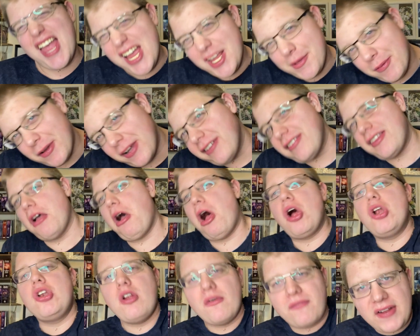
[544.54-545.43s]
is because there
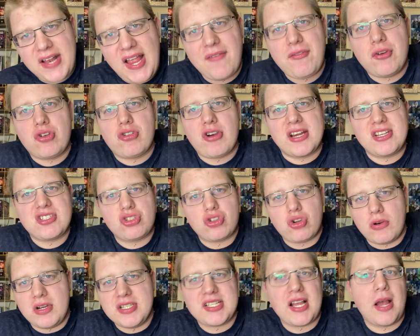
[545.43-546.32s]
are another 11 great
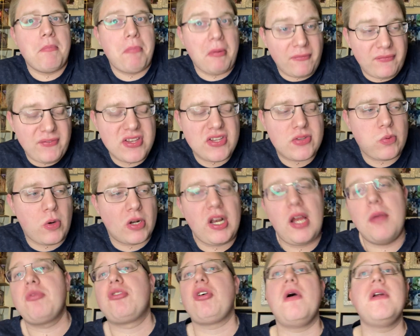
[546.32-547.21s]
stories above this one.
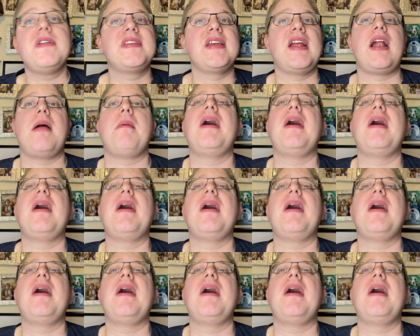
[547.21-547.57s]
I'm sorry to say that,